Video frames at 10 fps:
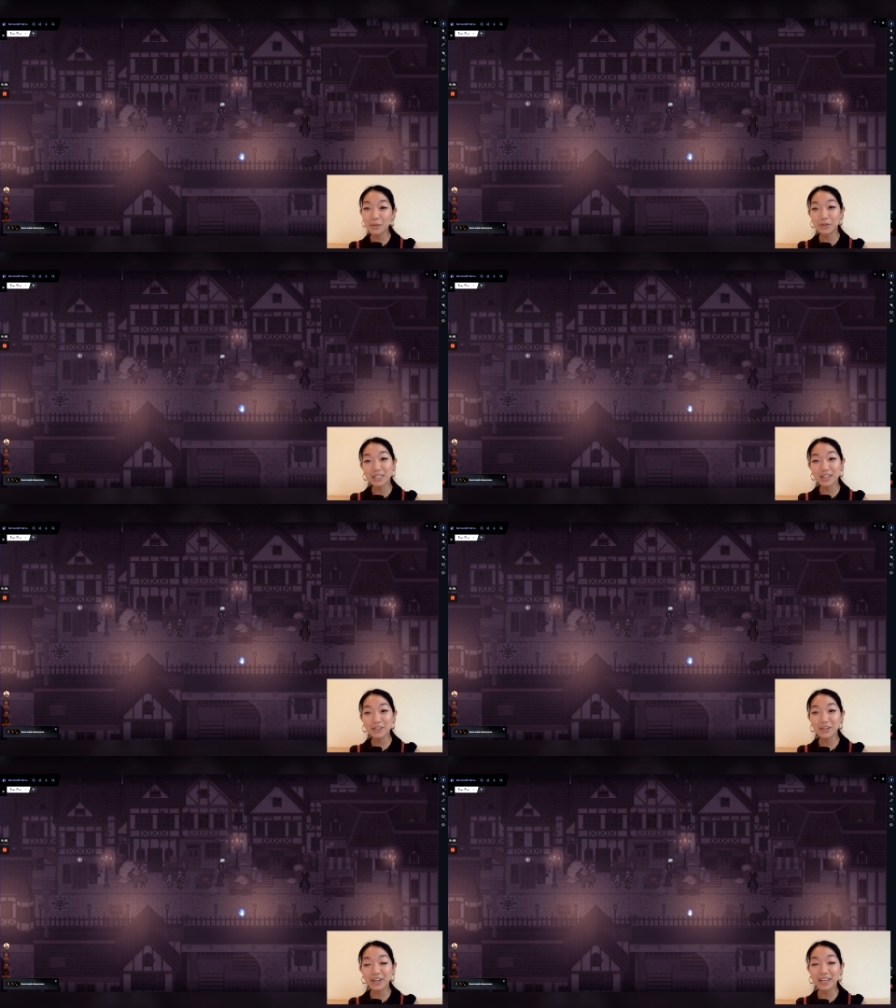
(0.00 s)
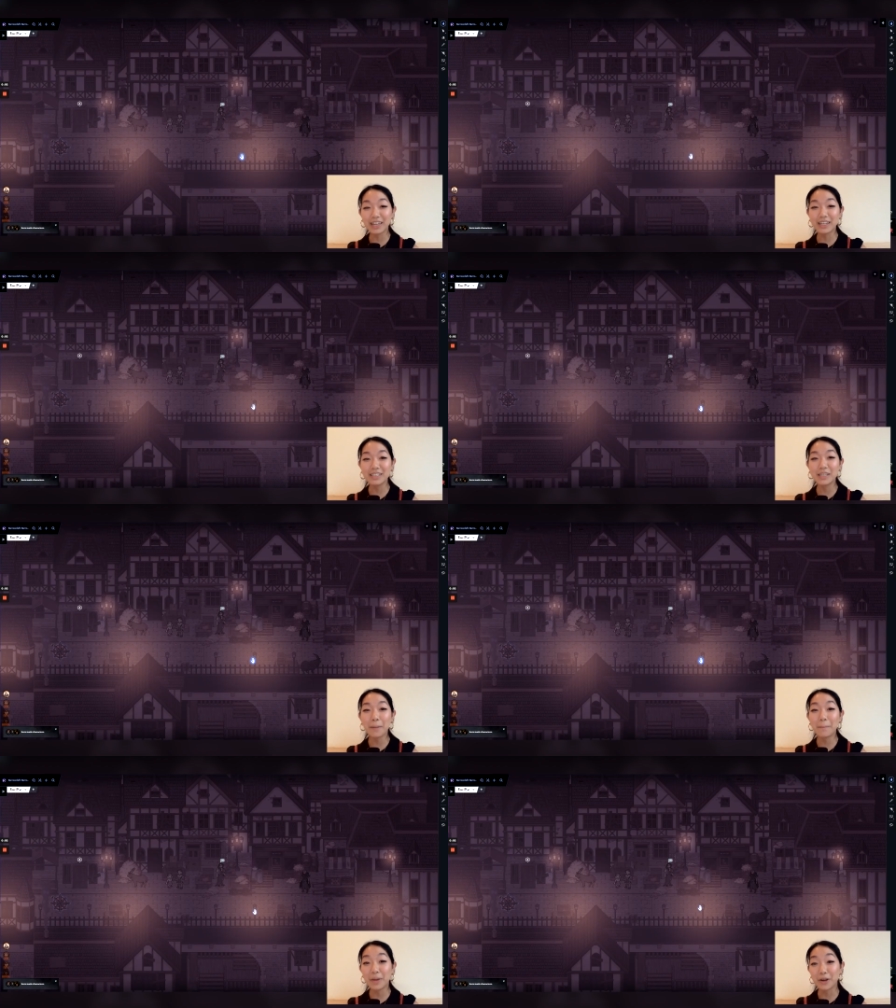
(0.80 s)
in particular is
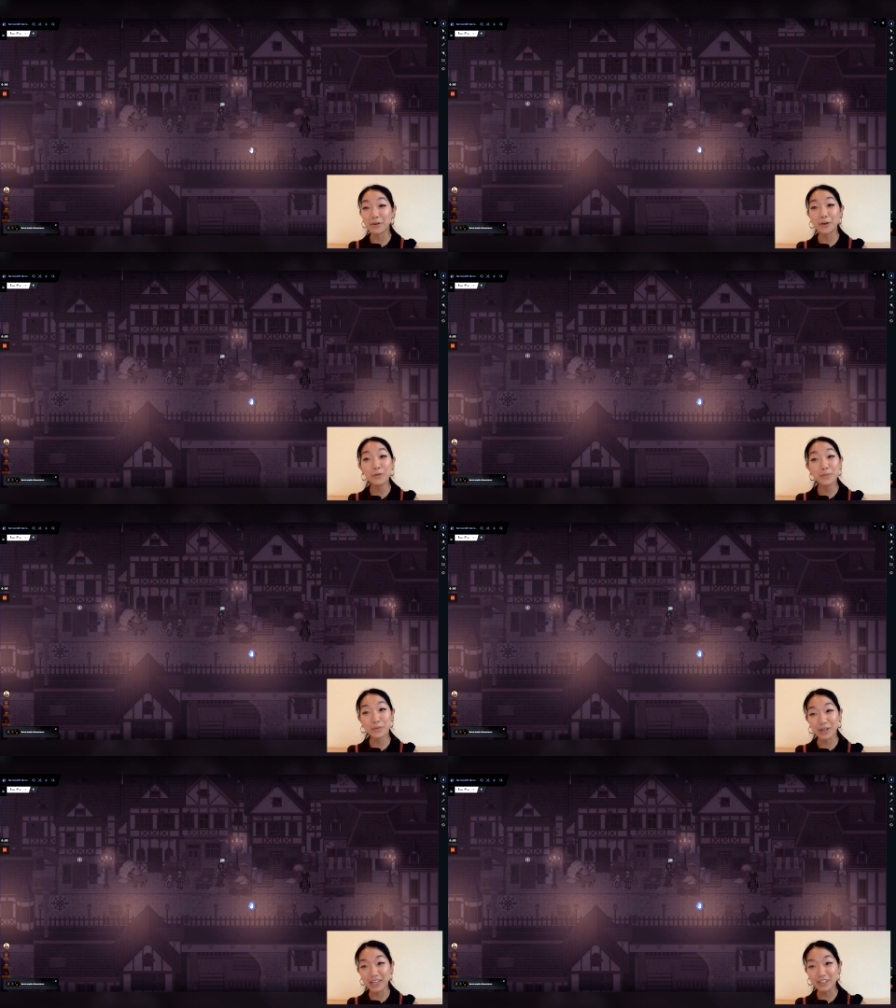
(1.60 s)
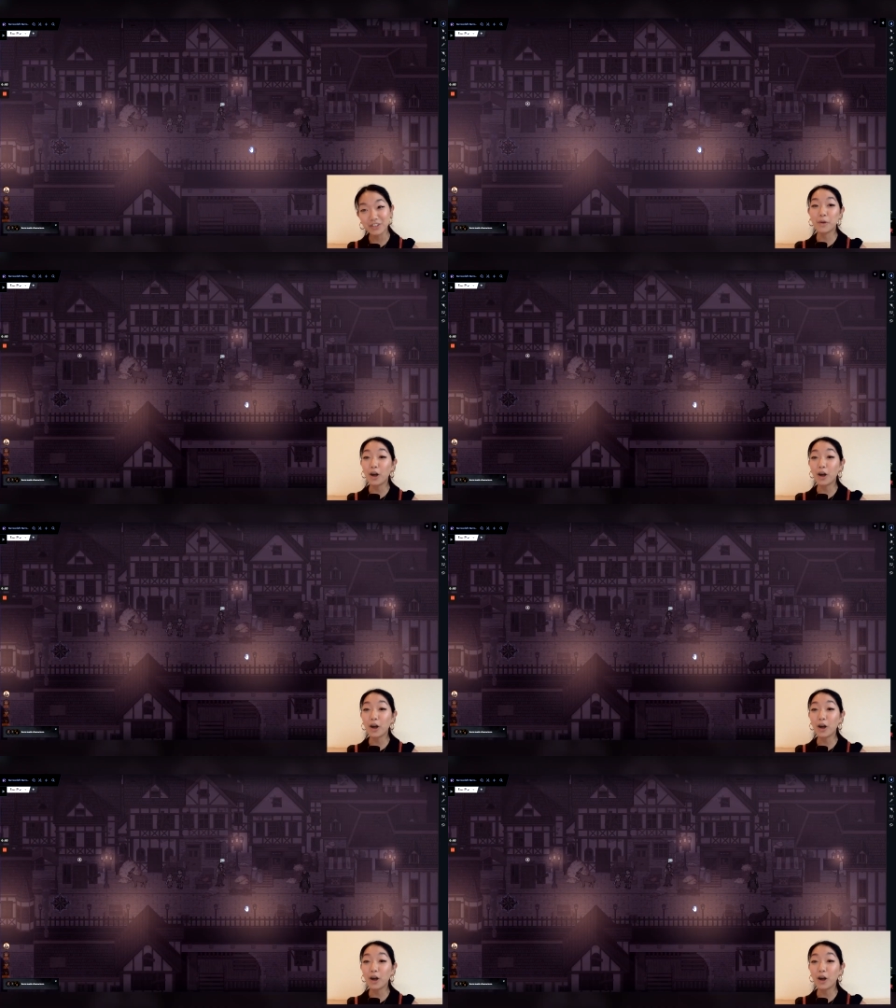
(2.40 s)
Barrow Bridge.